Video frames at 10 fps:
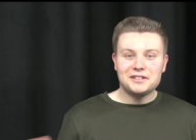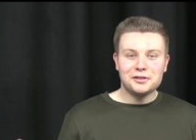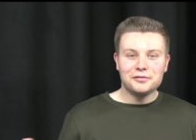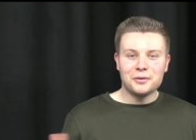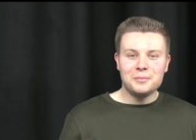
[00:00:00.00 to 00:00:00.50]
So
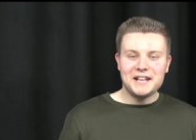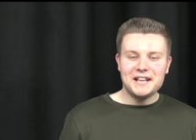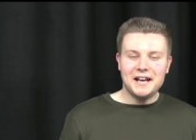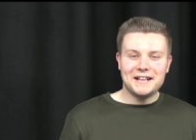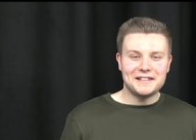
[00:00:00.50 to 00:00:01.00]
that's all from
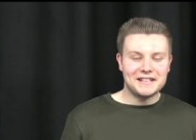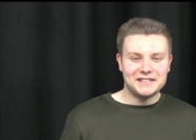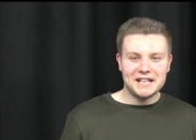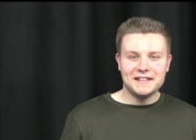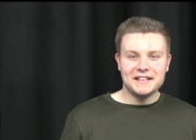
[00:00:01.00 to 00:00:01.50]
me. As
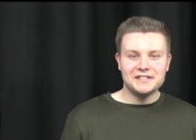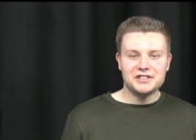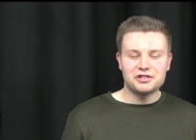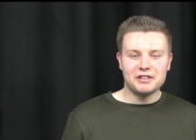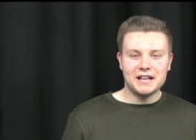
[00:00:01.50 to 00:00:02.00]
they say in the
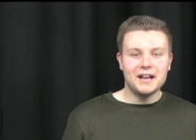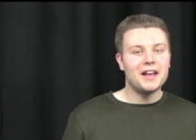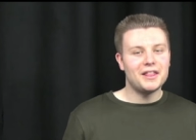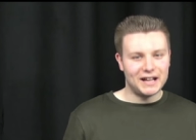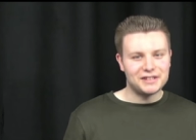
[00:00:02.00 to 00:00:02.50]
industry,
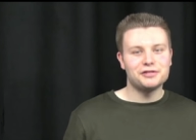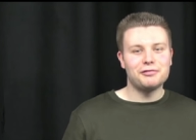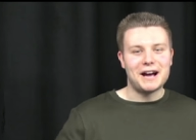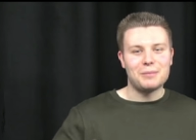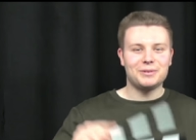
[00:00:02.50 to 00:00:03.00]
that's
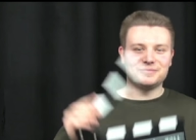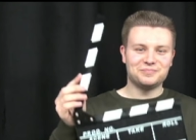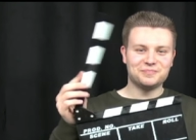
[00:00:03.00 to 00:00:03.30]
a wrap.